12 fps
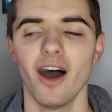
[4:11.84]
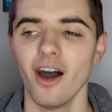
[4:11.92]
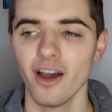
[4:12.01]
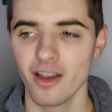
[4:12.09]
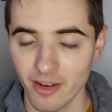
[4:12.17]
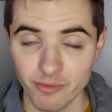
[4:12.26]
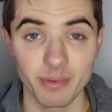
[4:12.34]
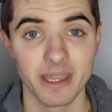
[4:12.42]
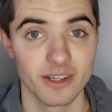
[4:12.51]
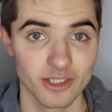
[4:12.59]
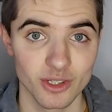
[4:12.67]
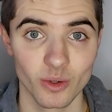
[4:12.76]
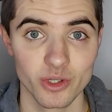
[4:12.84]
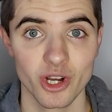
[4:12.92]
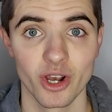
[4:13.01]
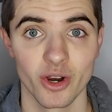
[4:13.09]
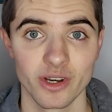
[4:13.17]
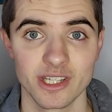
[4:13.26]
I have been a
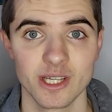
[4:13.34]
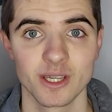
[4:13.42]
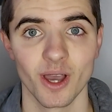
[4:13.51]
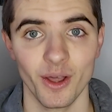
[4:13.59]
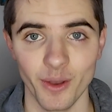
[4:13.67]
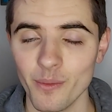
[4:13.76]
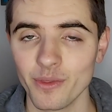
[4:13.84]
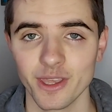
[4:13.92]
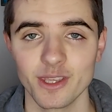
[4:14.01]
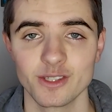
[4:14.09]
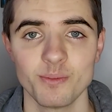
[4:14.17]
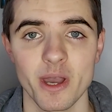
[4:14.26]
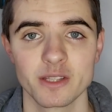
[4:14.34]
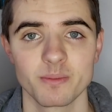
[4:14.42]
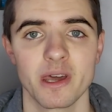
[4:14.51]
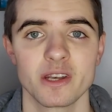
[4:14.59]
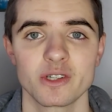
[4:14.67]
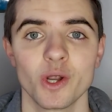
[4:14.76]
Solskjaer critic. I don't think he's the best
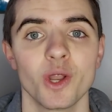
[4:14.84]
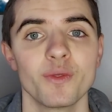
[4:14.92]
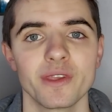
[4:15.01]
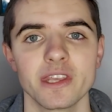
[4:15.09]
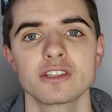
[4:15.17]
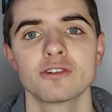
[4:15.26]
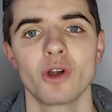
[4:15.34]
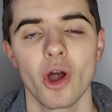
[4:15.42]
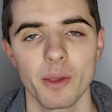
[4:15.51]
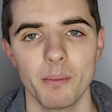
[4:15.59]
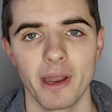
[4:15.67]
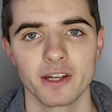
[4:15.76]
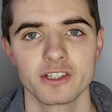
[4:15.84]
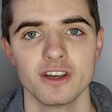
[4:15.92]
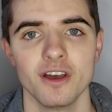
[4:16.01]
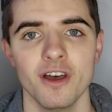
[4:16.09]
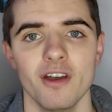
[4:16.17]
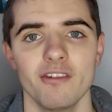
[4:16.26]
manager. I don't think he's the right
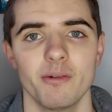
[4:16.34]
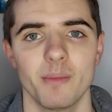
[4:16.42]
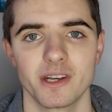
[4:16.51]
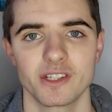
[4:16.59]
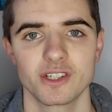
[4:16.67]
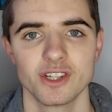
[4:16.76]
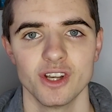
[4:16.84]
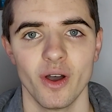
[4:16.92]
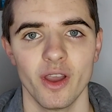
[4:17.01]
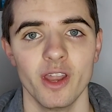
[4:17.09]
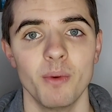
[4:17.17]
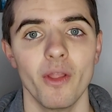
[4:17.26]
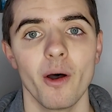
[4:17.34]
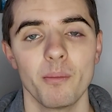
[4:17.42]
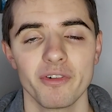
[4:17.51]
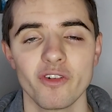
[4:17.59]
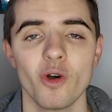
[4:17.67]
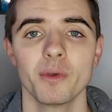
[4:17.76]
manager for Manchester United, but they're
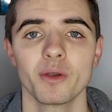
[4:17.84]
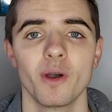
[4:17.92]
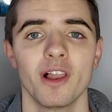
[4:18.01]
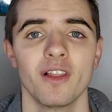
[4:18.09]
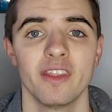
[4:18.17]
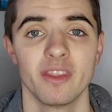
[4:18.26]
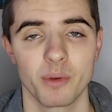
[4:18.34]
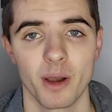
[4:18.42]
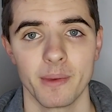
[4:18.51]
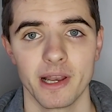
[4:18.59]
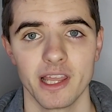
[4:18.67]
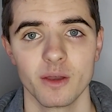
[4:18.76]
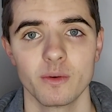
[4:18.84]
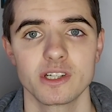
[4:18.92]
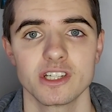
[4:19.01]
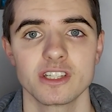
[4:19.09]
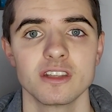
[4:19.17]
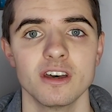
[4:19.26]
performing well in the Premier League,
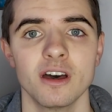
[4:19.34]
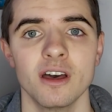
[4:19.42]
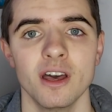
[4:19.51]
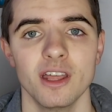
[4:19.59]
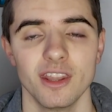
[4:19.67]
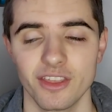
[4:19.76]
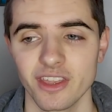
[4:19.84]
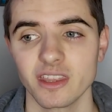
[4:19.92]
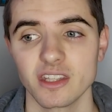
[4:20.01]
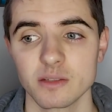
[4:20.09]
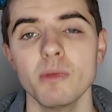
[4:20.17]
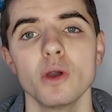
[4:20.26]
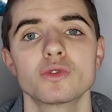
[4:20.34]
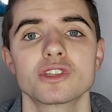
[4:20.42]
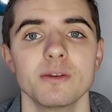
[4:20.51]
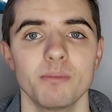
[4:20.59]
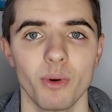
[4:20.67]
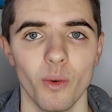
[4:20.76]
which is the thing that's
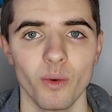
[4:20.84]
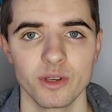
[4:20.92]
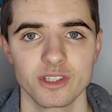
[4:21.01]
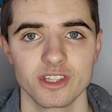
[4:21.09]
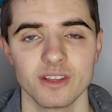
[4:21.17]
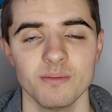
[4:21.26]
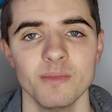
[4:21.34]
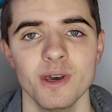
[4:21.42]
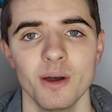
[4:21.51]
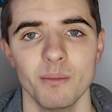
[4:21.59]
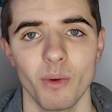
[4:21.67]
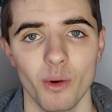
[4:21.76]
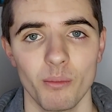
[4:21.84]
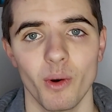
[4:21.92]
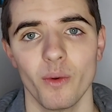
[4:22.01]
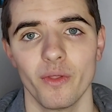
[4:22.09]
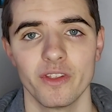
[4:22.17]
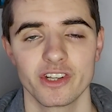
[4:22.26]
most important to them, more
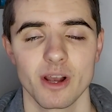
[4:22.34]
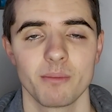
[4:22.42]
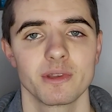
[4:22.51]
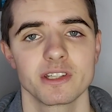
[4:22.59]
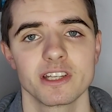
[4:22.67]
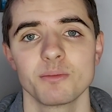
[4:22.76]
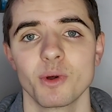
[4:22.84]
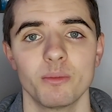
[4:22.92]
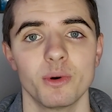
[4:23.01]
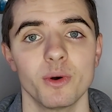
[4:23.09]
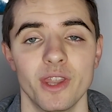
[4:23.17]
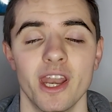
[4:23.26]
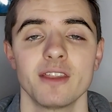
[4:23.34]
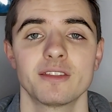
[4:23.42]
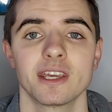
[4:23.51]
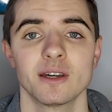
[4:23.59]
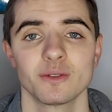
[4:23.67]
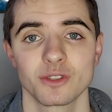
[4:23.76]
important than the Champions League, more important than
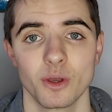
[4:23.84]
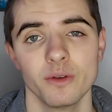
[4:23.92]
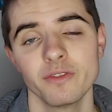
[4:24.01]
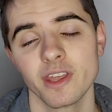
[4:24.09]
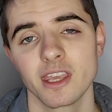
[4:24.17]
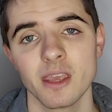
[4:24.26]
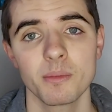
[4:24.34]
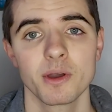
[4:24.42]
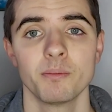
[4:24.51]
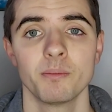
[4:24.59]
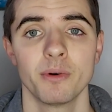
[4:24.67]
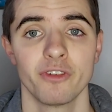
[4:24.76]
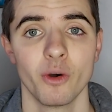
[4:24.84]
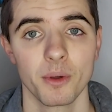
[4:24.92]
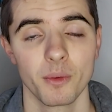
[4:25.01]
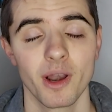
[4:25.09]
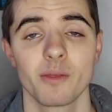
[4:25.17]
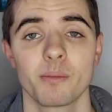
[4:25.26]
anything else. So if they keep
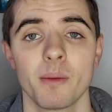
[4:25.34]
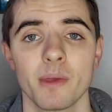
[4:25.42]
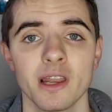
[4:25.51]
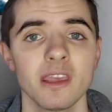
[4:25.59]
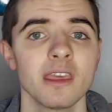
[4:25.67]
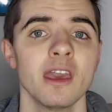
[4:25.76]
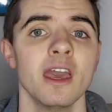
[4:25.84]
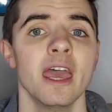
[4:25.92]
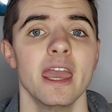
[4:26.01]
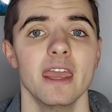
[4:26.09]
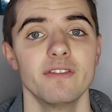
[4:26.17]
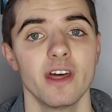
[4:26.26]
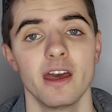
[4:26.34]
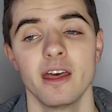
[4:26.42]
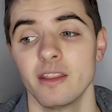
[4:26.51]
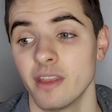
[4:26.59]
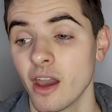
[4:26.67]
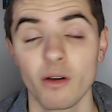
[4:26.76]
performing well in the Premier League, if
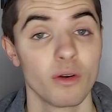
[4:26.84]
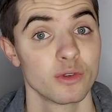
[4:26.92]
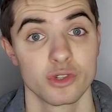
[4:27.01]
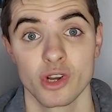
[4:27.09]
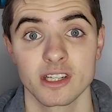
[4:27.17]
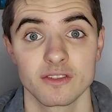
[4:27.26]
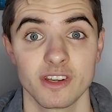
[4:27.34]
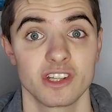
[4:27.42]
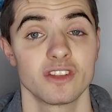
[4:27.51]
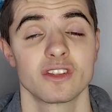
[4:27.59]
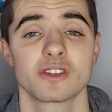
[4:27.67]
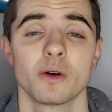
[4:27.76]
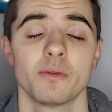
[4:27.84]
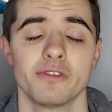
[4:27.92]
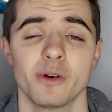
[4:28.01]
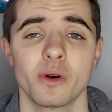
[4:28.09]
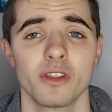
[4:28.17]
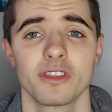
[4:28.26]
they are on track to finish in the top
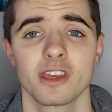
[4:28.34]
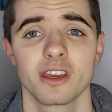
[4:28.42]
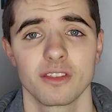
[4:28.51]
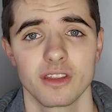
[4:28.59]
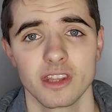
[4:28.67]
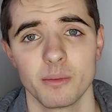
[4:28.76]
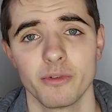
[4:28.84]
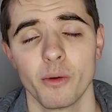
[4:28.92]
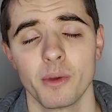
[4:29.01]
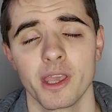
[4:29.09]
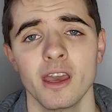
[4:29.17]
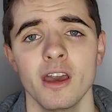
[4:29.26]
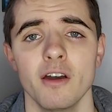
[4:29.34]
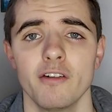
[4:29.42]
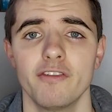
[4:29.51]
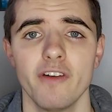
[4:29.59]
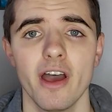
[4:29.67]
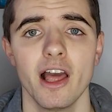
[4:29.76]
4, I think they're performing
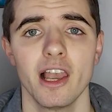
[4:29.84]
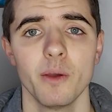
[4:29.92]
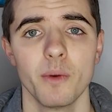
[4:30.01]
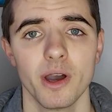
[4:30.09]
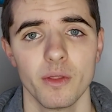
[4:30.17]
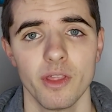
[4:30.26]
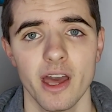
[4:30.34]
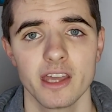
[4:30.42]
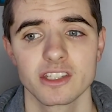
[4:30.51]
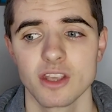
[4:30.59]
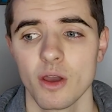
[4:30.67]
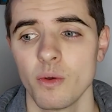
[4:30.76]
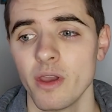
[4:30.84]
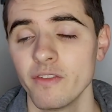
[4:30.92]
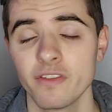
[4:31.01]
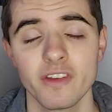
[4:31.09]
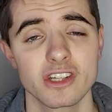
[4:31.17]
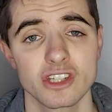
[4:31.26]
fairly well there. So if
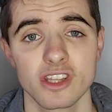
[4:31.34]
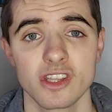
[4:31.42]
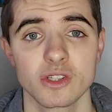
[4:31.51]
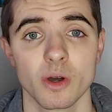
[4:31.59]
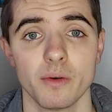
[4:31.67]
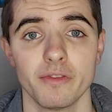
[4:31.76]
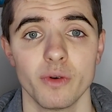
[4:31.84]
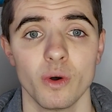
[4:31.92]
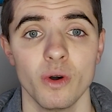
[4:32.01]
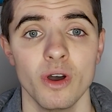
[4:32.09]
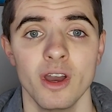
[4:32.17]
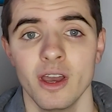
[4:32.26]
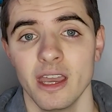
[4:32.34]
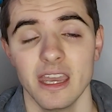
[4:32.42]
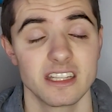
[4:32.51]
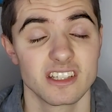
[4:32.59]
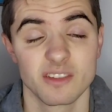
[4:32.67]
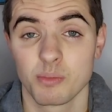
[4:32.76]
he finishes in the top 4,
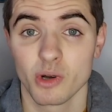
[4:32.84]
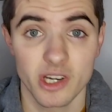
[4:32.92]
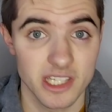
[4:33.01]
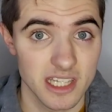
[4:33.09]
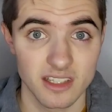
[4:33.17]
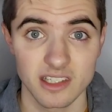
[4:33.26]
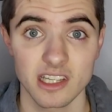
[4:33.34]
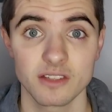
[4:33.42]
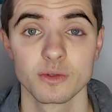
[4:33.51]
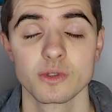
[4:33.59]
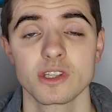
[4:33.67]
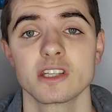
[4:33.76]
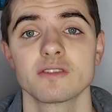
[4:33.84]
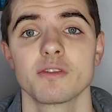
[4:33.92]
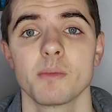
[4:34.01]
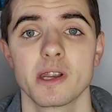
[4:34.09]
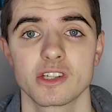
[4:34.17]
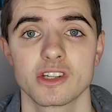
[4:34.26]
it's a pretty successful season for
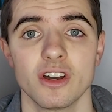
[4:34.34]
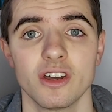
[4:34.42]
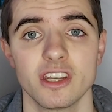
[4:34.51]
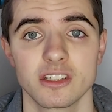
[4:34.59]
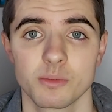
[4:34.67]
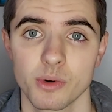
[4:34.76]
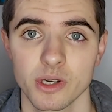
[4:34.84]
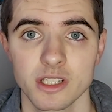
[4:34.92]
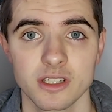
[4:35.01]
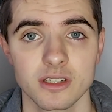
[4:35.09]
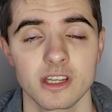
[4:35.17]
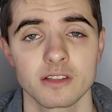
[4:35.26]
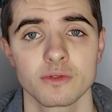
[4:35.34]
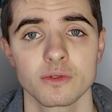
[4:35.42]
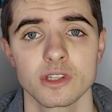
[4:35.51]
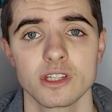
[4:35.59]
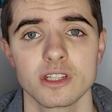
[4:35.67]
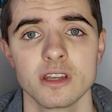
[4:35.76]
Manchester United. It's a pretty successful
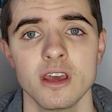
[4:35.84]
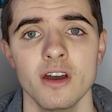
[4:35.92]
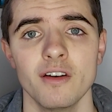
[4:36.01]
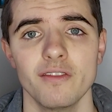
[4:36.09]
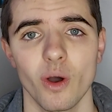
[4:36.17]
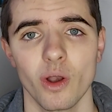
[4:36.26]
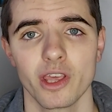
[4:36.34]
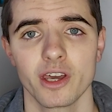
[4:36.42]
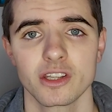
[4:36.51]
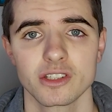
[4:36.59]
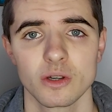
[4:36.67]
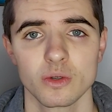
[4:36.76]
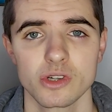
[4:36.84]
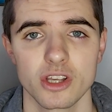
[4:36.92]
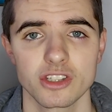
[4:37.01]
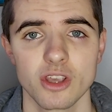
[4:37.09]
season for Ole Gunnar Solskjaer.